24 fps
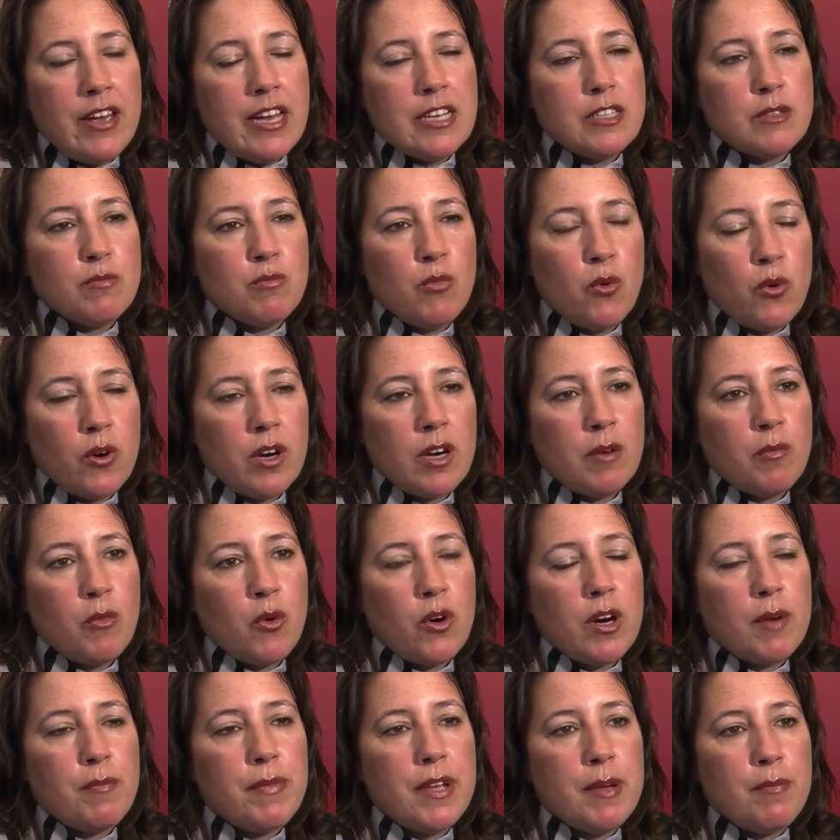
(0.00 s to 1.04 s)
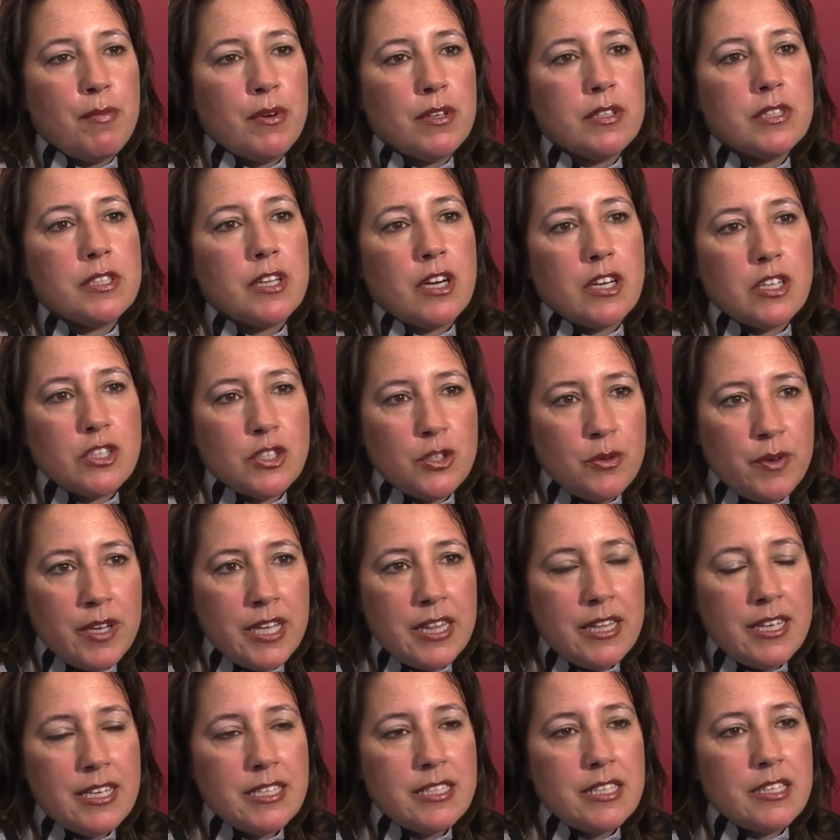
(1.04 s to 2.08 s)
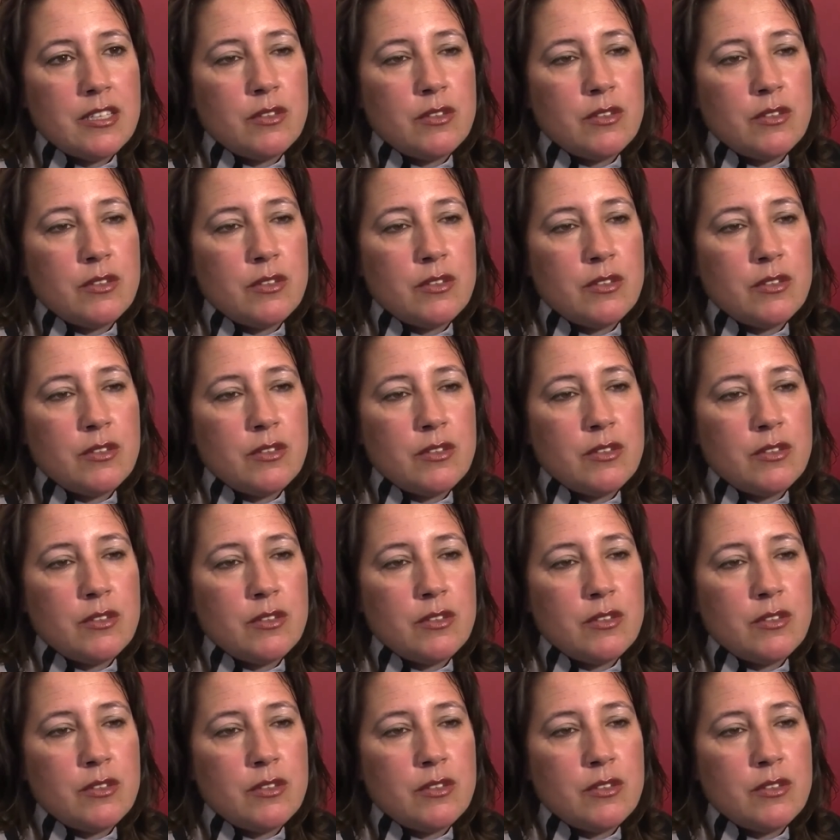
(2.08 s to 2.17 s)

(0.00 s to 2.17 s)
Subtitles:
as more and more people start doing this,